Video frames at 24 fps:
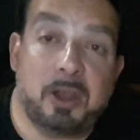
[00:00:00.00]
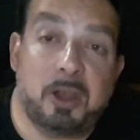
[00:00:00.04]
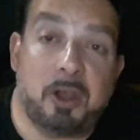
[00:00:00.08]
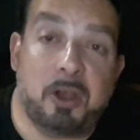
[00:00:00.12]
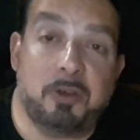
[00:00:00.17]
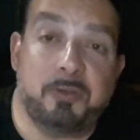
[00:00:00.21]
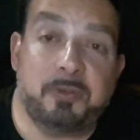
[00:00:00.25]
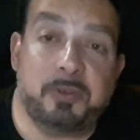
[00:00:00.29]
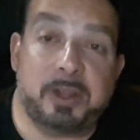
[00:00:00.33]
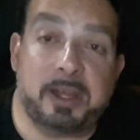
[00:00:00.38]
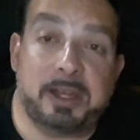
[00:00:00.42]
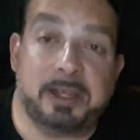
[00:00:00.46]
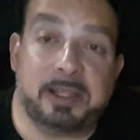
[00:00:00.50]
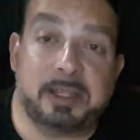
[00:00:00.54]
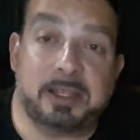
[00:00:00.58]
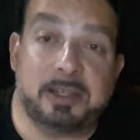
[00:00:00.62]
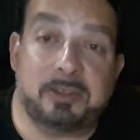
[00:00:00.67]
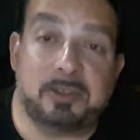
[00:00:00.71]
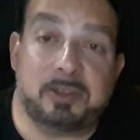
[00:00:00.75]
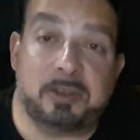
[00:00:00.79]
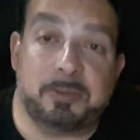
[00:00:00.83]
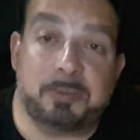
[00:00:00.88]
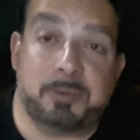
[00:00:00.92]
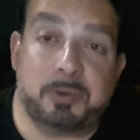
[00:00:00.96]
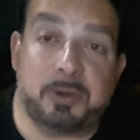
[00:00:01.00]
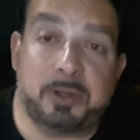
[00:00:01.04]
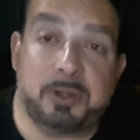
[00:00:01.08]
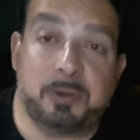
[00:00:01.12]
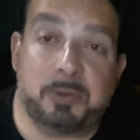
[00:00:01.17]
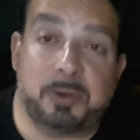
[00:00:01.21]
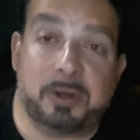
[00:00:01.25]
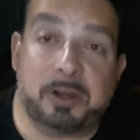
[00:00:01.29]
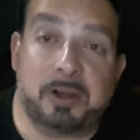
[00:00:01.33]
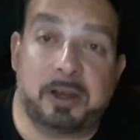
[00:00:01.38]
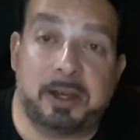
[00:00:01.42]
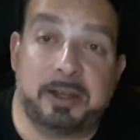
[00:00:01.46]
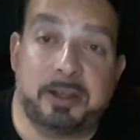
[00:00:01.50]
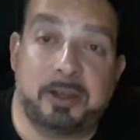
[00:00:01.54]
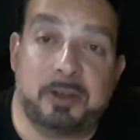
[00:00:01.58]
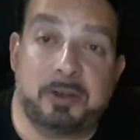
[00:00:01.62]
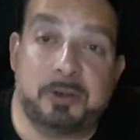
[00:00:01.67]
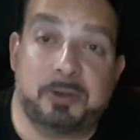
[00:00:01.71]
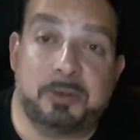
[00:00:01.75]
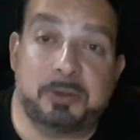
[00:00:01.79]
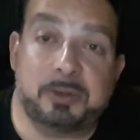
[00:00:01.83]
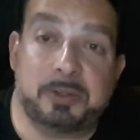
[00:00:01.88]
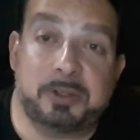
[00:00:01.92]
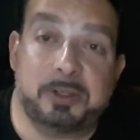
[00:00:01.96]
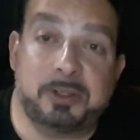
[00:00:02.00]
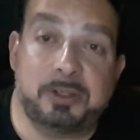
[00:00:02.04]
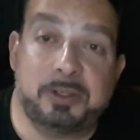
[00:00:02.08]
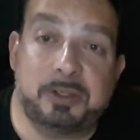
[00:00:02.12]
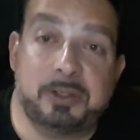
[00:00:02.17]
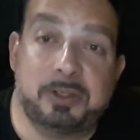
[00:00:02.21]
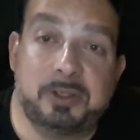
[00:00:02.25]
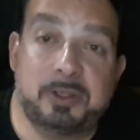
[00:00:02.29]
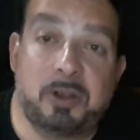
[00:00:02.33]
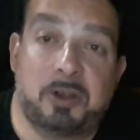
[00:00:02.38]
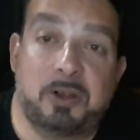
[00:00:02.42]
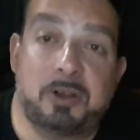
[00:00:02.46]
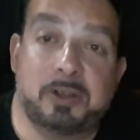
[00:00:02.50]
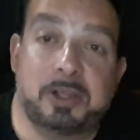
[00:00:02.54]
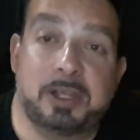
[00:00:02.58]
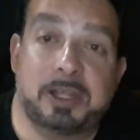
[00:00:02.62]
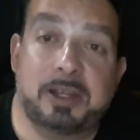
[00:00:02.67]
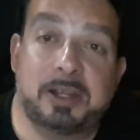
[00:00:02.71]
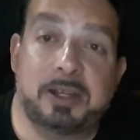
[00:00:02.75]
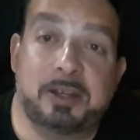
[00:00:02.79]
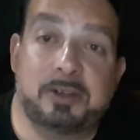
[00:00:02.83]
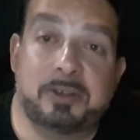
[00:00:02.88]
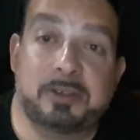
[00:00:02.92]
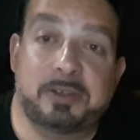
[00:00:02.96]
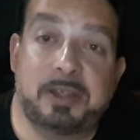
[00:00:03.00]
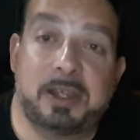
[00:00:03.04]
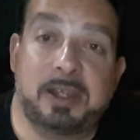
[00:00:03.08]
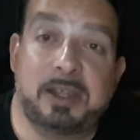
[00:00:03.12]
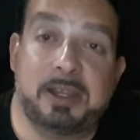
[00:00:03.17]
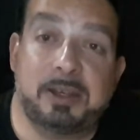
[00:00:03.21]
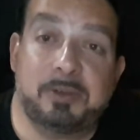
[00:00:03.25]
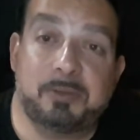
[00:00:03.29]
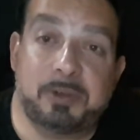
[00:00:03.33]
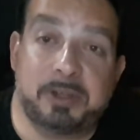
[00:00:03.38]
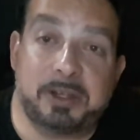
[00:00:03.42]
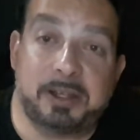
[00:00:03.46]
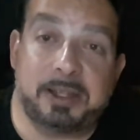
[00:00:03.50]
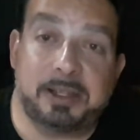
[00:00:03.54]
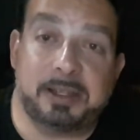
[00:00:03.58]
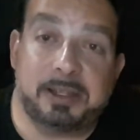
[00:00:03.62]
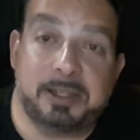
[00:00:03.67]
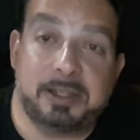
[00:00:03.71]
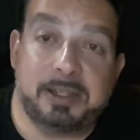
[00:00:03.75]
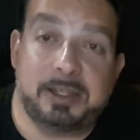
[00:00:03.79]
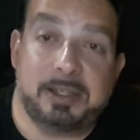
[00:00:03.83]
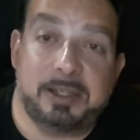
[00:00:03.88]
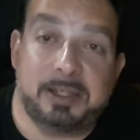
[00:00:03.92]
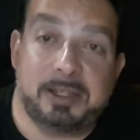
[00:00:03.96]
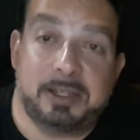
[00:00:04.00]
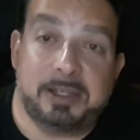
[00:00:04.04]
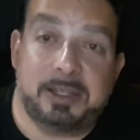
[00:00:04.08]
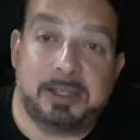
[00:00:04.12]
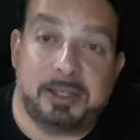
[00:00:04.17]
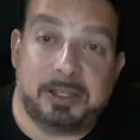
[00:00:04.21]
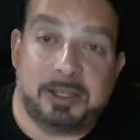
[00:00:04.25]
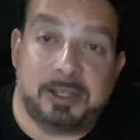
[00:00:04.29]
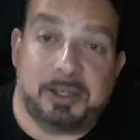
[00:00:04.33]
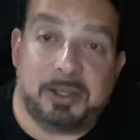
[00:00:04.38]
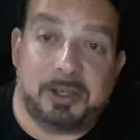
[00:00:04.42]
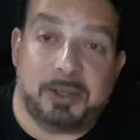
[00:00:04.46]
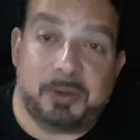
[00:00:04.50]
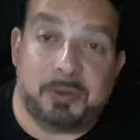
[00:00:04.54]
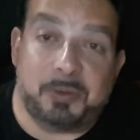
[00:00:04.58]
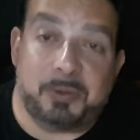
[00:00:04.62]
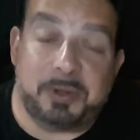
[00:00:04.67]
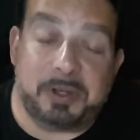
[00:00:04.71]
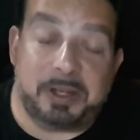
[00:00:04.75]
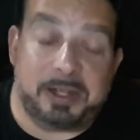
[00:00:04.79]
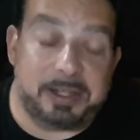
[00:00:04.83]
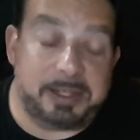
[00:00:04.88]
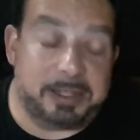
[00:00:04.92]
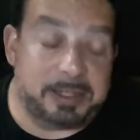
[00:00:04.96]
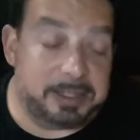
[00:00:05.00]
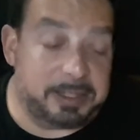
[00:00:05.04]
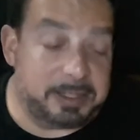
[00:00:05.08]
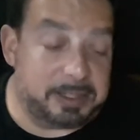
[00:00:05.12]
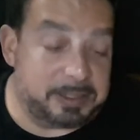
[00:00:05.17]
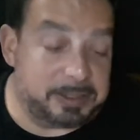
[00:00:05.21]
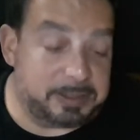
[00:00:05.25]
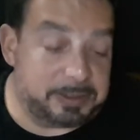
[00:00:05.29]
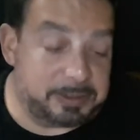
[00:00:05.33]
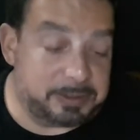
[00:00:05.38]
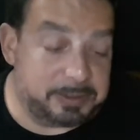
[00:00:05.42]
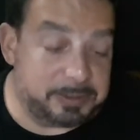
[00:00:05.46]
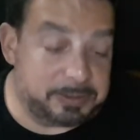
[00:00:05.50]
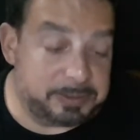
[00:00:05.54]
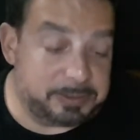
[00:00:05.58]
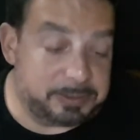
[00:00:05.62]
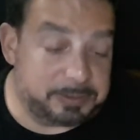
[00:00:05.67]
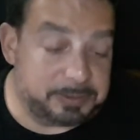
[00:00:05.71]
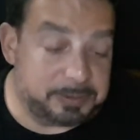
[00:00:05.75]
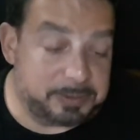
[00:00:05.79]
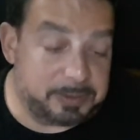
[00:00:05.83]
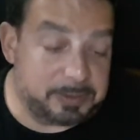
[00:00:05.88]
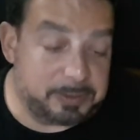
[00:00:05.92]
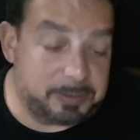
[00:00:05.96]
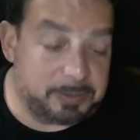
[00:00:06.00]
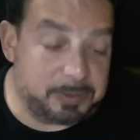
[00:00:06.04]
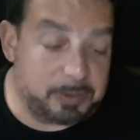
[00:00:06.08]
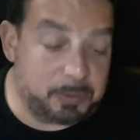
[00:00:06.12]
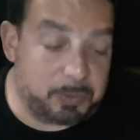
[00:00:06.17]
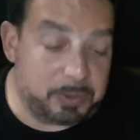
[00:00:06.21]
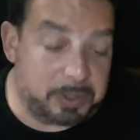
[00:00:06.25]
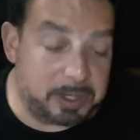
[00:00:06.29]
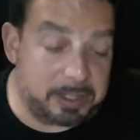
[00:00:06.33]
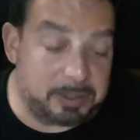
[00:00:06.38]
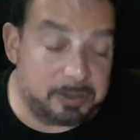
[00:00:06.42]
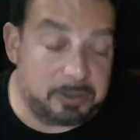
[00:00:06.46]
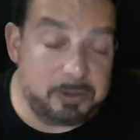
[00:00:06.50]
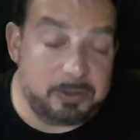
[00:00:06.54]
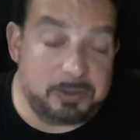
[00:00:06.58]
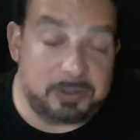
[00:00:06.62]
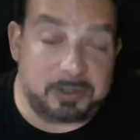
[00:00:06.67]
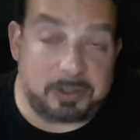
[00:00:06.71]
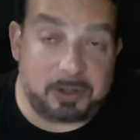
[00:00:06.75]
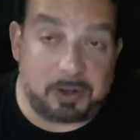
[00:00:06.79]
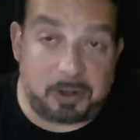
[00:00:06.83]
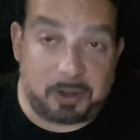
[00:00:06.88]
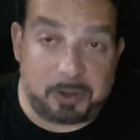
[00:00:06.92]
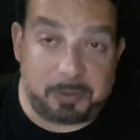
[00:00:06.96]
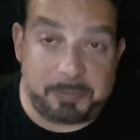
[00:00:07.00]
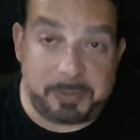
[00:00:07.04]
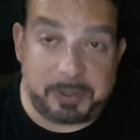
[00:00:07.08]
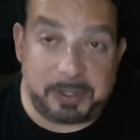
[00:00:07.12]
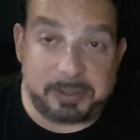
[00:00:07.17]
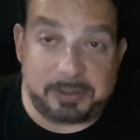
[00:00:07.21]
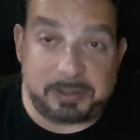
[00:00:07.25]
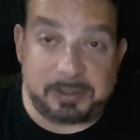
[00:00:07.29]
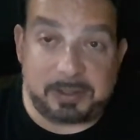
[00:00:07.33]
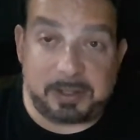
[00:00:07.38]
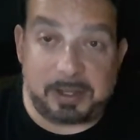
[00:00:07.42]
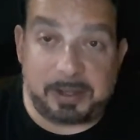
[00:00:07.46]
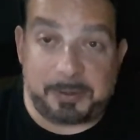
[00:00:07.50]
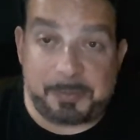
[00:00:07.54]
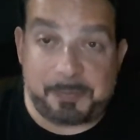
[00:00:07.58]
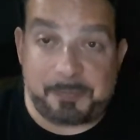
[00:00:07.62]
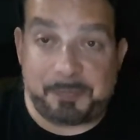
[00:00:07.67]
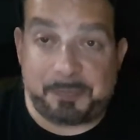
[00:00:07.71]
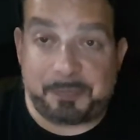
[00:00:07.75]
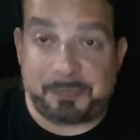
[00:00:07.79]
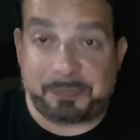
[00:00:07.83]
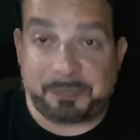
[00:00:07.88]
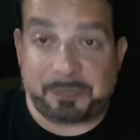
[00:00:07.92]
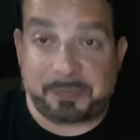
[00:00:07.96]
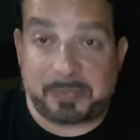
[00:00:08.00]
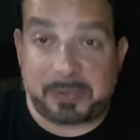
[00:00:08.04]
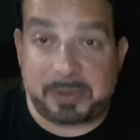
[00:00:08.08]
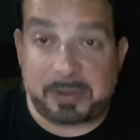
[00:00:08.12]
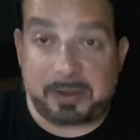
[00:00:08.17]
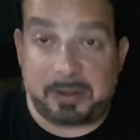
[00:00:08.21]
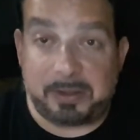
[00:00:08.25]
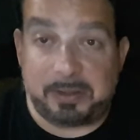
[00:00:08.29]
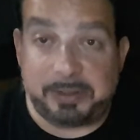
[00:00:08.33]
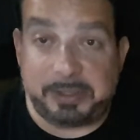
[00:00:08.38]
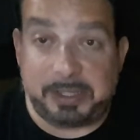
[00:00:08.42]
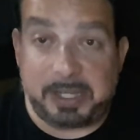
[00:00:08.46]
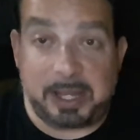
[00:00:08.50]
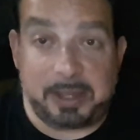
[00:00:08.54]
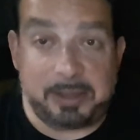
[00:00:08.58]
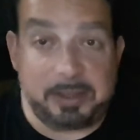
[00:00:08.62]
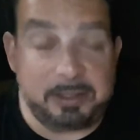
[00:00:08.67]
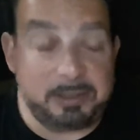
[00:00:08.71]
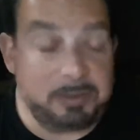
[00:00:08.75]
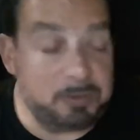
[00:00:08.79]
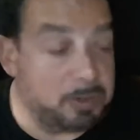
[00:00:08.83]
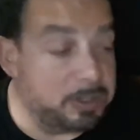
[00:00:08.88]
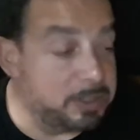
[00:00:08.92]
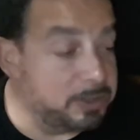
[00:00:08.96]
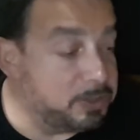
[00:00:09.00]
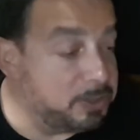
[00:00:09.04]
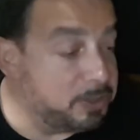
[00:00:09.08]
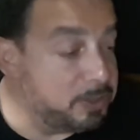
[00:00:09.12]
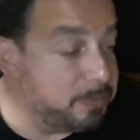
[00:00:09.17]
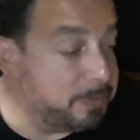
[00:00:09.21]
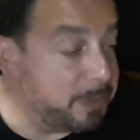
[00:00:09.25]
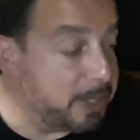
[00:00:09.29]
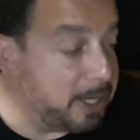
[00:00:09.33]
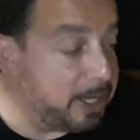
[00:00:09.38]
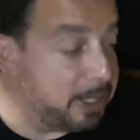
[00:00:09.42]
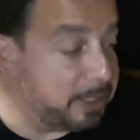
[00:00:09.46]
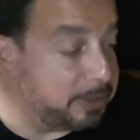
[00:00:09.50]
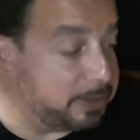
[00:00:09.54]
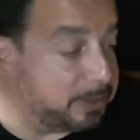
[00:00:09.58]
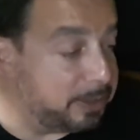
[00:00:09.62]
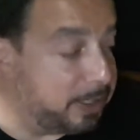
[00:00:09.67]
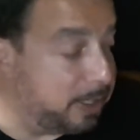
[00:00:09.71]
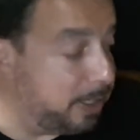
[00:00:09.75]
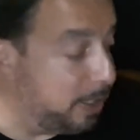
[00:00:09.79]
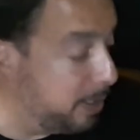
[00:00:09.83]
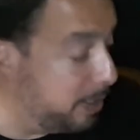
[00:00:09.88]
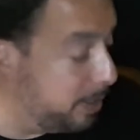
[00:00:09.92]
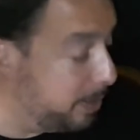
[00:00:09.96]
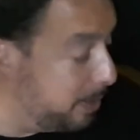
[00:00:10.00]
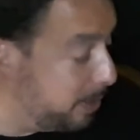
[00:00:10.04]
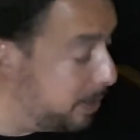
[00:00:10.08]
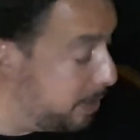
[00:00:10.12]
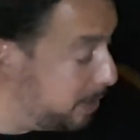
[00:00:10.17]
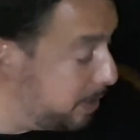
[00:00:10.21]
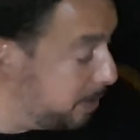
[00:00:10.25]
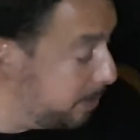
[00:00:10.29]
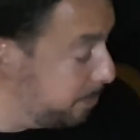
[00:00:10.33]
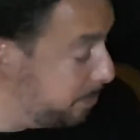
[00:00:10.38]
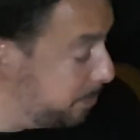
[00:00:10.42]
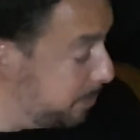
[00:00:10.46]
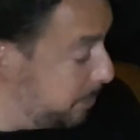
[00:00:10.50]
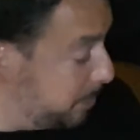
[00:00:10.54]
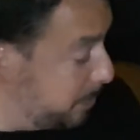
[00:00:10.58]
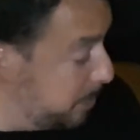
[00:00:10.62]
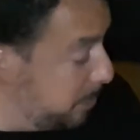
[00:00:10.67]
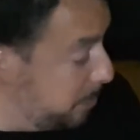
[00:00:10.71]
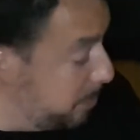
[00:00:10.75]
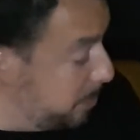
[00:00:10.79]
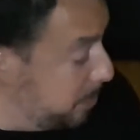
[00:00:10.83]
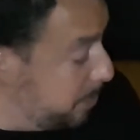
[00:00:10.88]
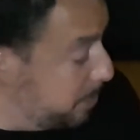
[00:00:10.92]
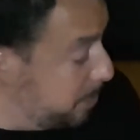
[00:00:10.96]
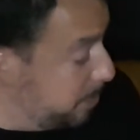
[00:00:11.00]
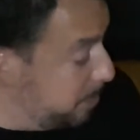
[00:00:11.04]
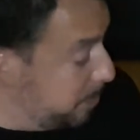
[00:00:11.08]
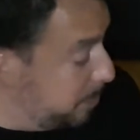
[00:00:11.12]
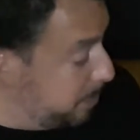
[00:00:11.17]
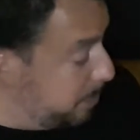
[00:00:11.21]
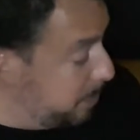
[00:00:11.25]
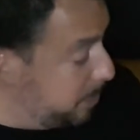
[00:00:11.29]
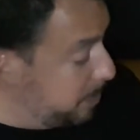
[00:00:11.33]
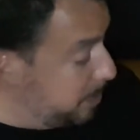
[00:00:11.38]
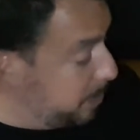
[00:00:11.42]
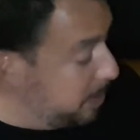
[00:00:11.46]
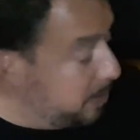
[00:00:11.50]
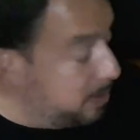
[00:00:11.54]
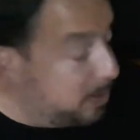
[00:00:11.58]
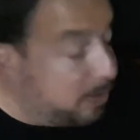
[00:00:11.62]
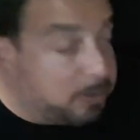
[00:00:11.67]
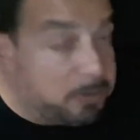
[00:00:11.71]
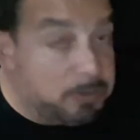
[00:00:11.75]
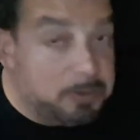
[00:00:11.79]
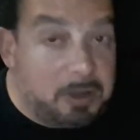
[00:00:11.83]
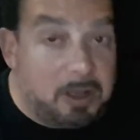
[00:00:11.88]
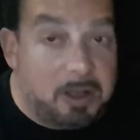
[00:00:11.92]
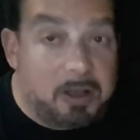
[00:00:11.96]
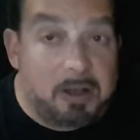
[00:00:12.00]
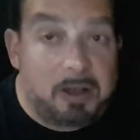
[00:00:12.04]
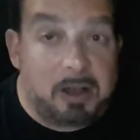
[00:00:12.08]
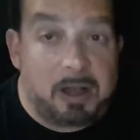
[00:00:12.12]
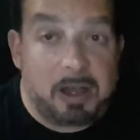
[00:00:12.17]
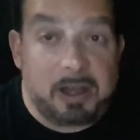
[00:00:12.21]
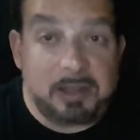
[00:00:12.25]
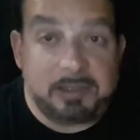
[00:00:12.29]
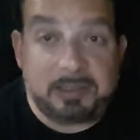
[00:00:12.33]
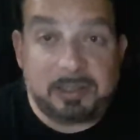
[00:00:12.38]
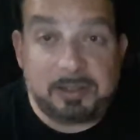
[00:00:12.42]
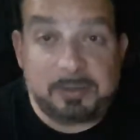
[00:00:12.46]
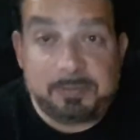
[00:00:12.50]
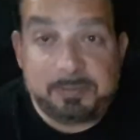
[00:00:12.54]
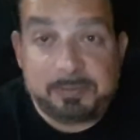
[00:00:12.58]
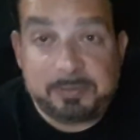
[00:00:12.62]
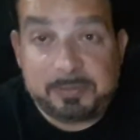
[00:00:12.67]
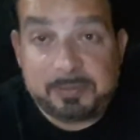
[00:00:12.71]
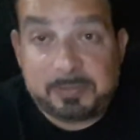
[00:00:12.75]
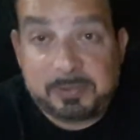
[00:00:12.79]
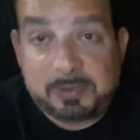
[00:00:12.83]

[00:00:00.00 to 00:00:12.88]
hopefully I can get to the point where I know y'all get entertained when I when I uh, when I lose it all. But um, yeah, this wasn't too bad, and uh, these are awesome,